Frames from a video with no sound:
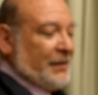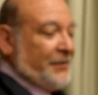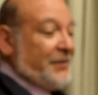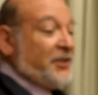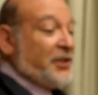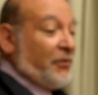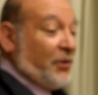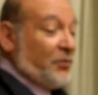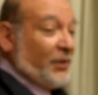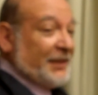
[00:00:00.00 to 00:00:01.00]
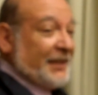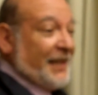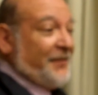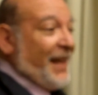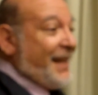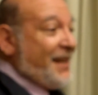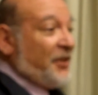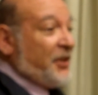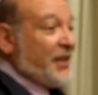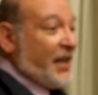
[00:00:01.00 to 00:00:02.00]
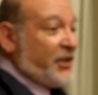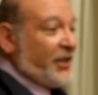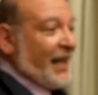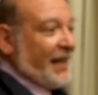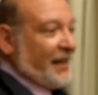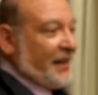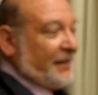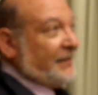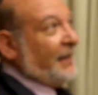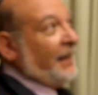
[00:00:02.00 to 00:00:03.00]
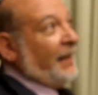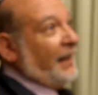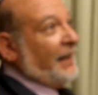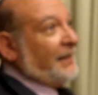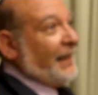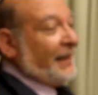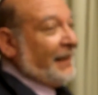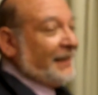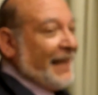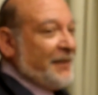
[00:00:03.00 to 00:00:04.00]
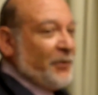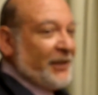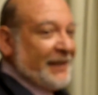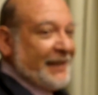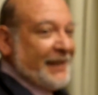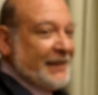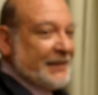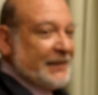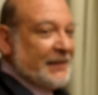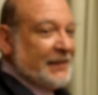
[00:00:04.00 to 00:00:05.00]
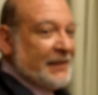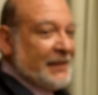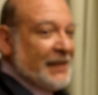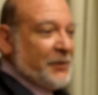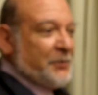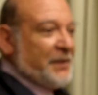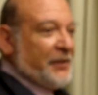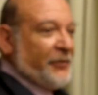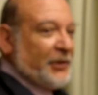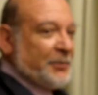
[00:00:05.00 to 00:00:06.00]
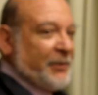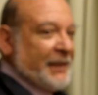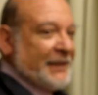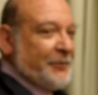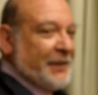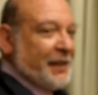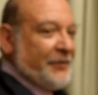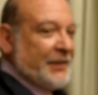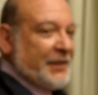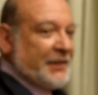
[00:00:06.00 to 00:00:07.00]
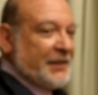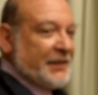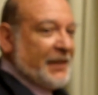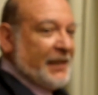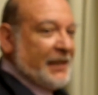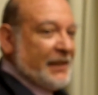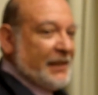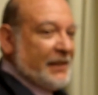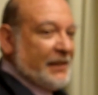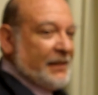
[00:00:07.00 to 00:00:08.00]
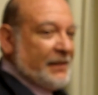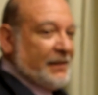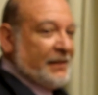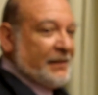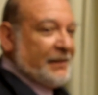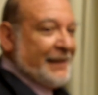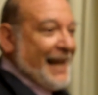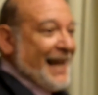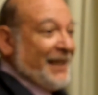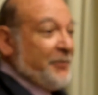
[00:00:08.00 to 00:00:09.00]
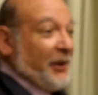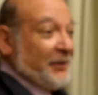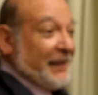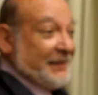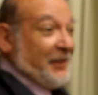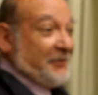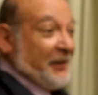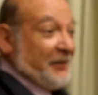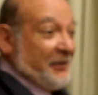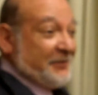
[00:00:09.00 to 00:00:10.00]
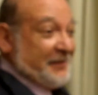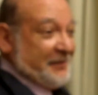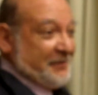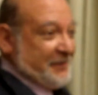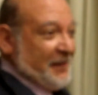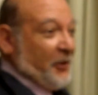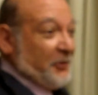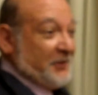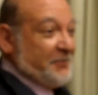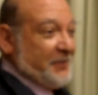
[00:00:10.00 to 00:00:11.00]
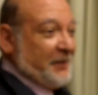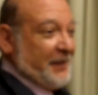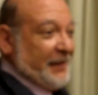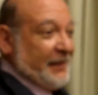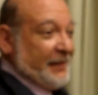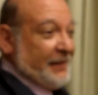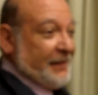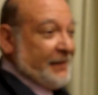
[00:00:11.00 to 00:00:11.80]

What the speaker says: Even Sharon once said, if any other nation had a landmark like this, it would be the first place they would take visitors to see. The Alamo, that's our the old building.